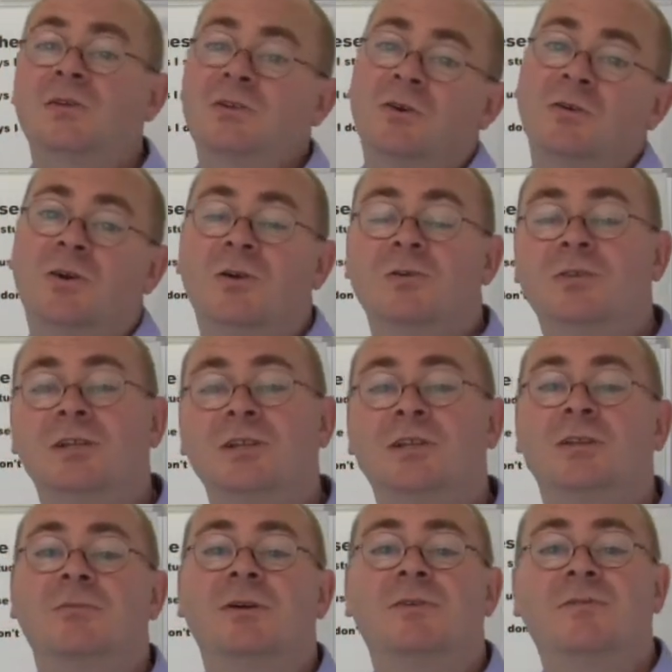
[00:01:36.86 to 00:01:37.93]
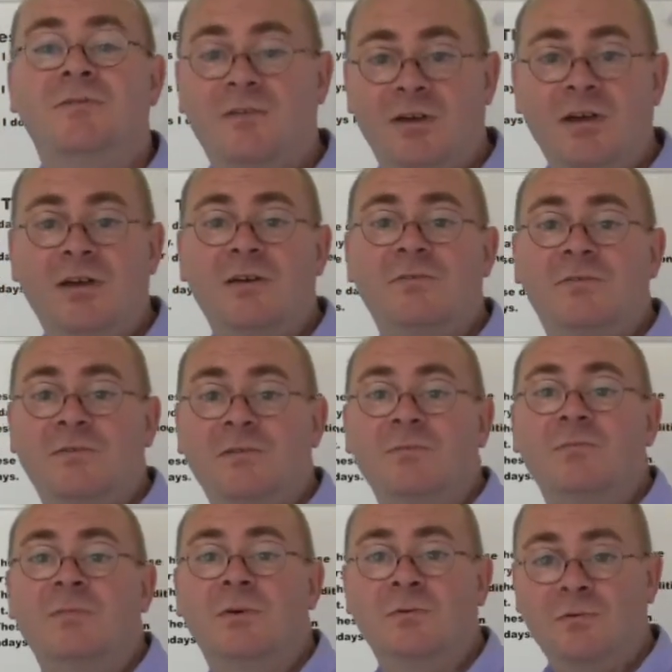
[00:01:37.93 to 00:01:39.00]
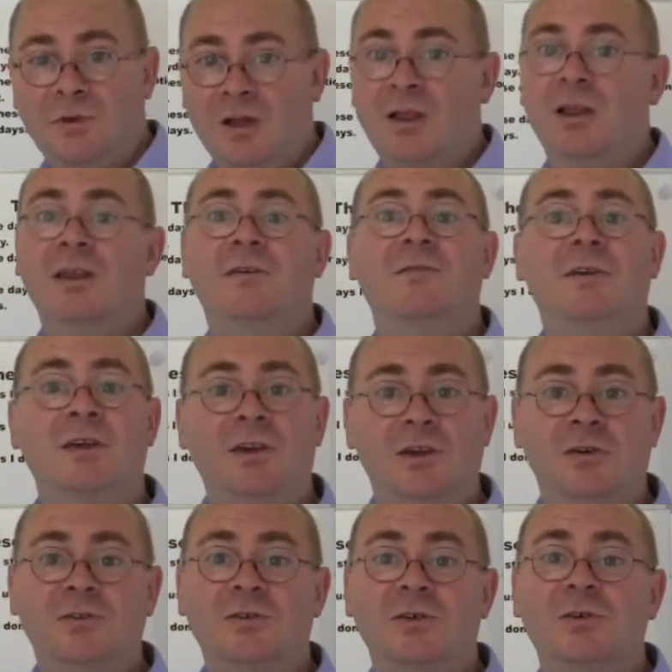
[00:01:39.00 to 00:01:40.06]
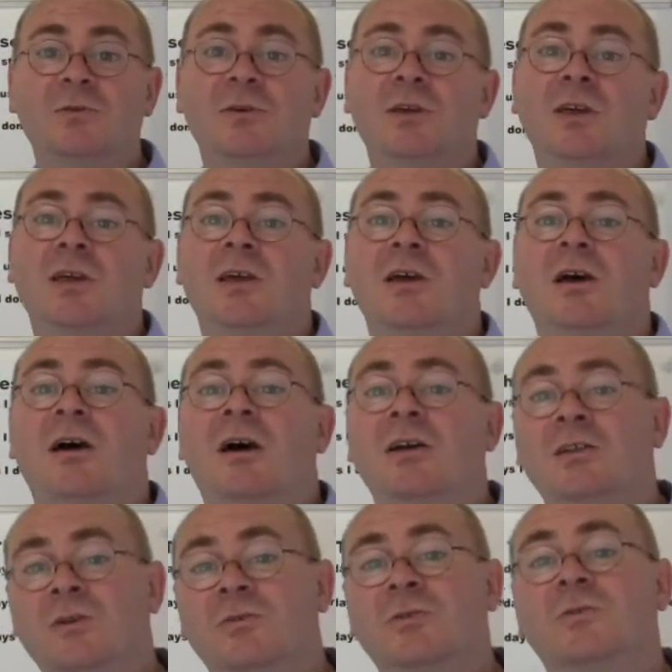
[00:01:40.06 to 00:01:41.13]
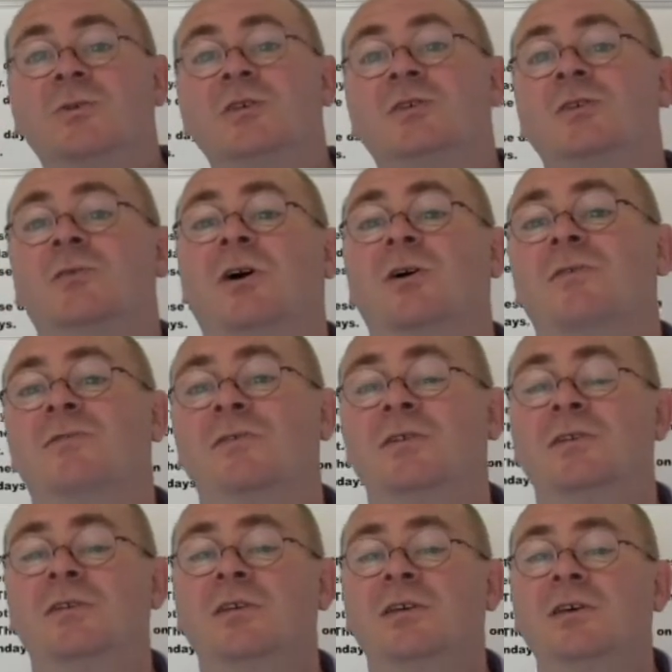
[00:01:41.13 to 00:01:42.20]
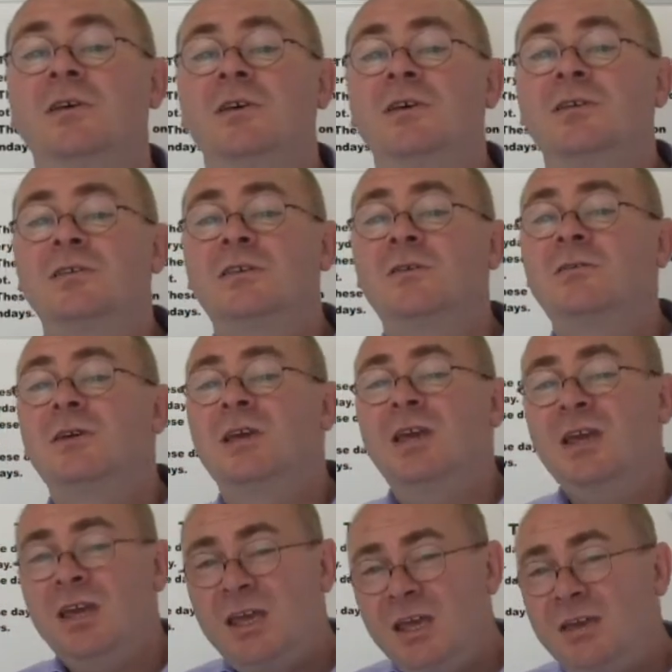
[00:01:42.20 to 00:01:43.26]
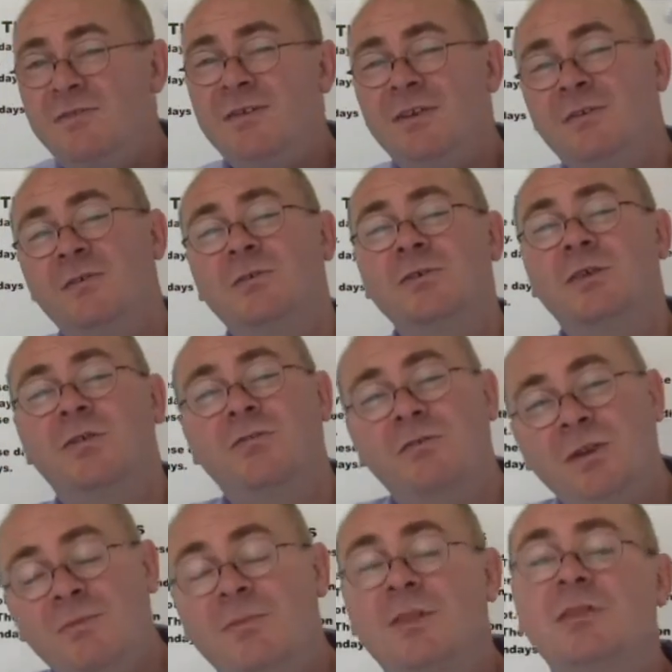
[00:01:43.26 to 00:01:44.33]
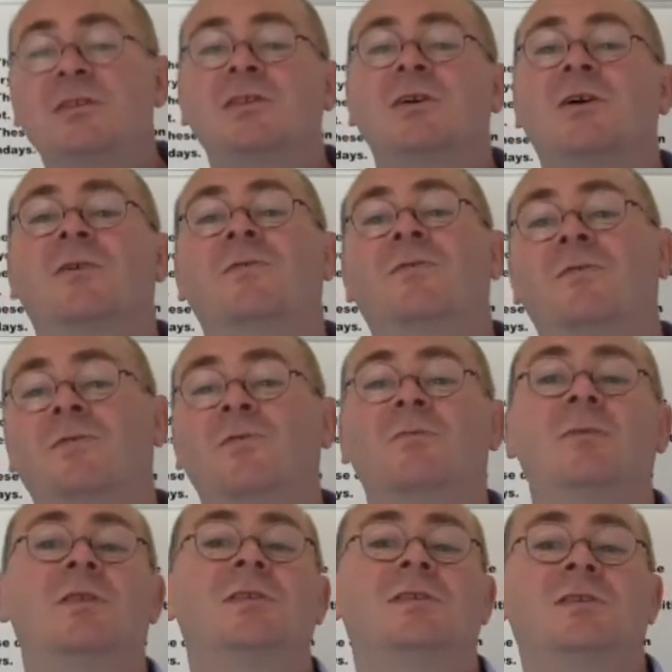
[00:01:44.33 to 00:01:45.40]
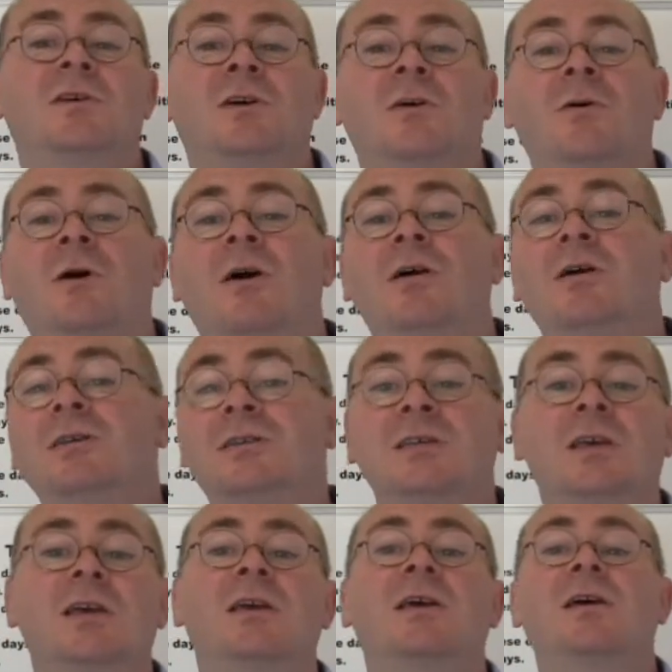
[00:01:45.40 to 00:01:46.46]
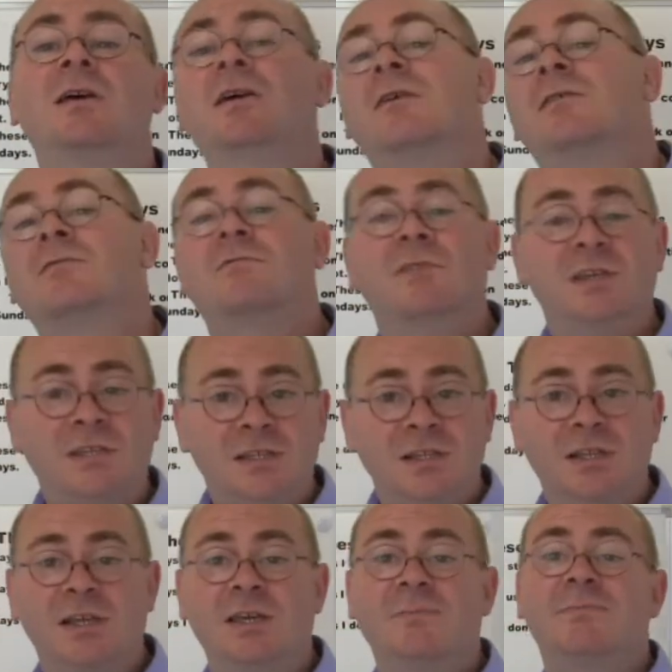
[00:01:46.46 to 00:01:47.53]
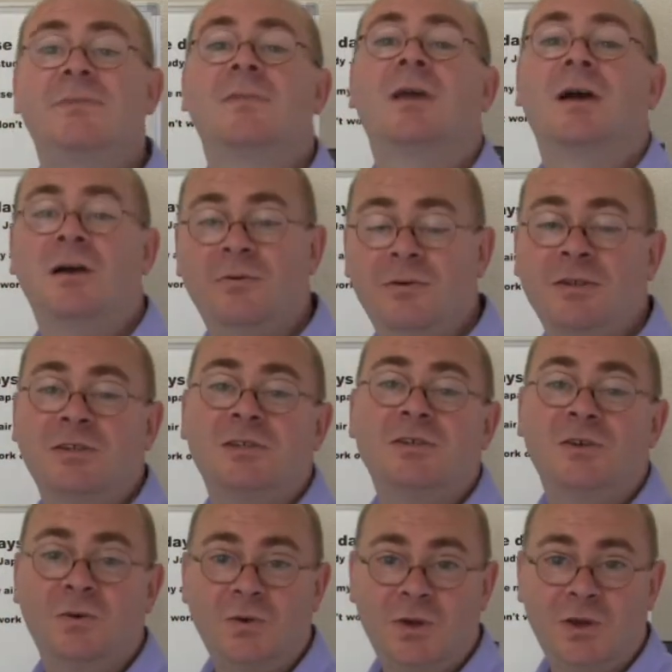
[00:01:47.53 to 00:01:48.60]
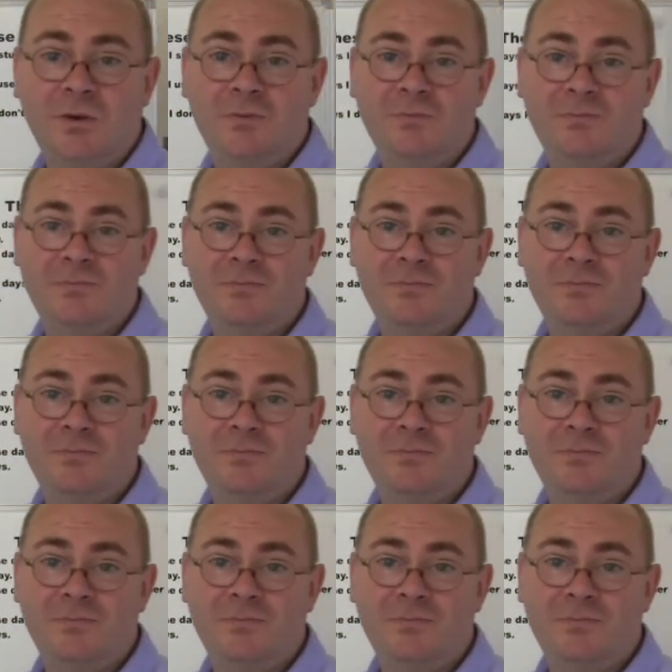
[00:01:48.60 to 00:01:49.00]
Tokyo's a little bit far from where I live in Kyoto. I don't do it so often. So even if it was 3 months ago, 4 months ago, I could say, recently I went to Tokyo.